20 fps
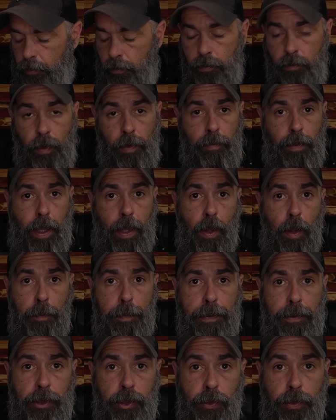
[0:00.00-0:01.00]
Well, I hope
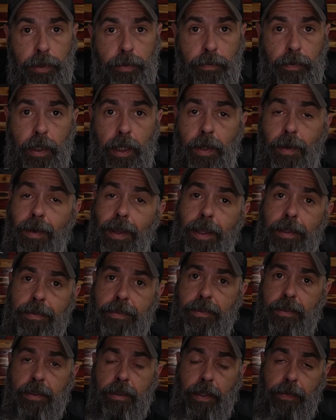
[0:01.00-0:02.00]
you enjoyed the video.
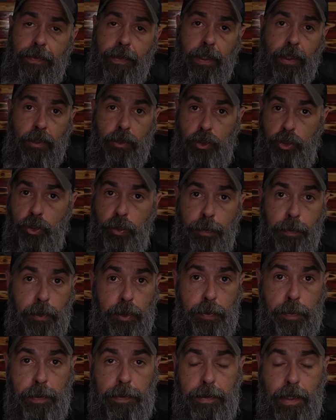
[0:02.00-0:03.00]
It's nothing super
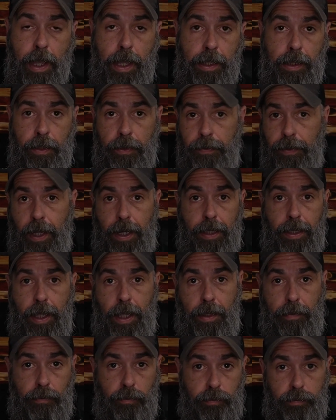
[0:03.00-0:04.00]
spectacular, not a
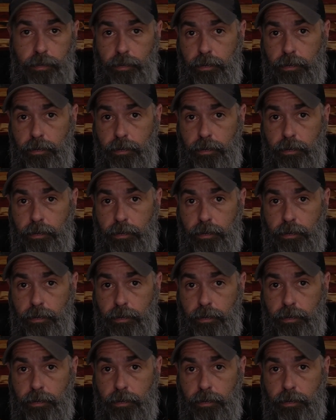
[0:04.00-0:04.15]
lot of,